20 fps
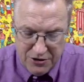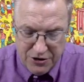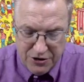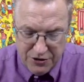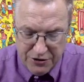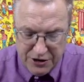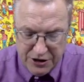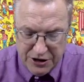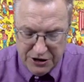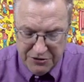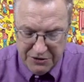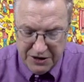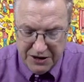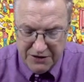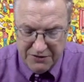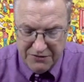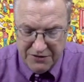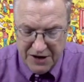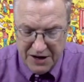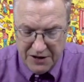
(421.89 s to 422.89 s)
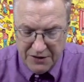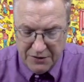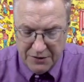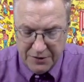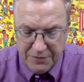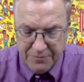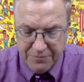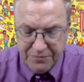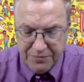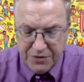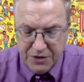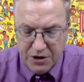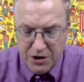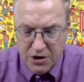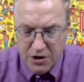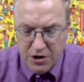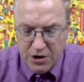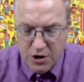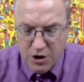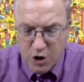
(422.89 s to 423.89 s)
33 and following
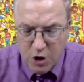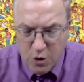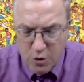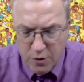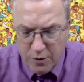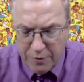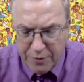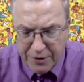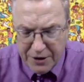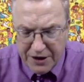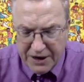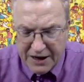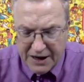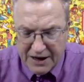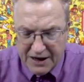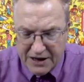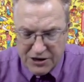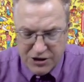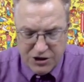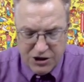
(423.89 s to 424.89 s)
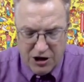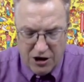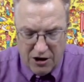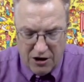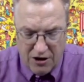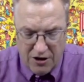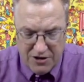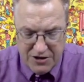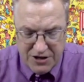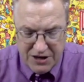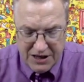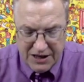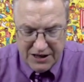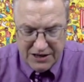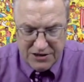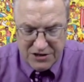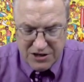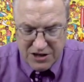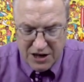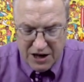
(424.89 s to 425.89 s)
Who will bring a charge
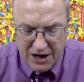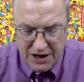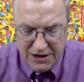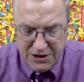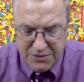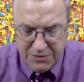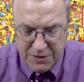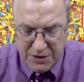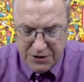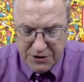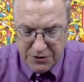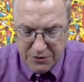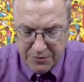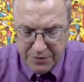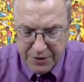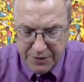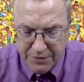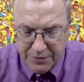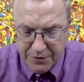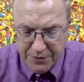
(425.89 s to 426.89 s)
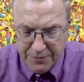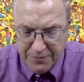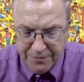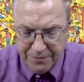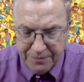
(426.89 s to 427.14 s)
against God's special people?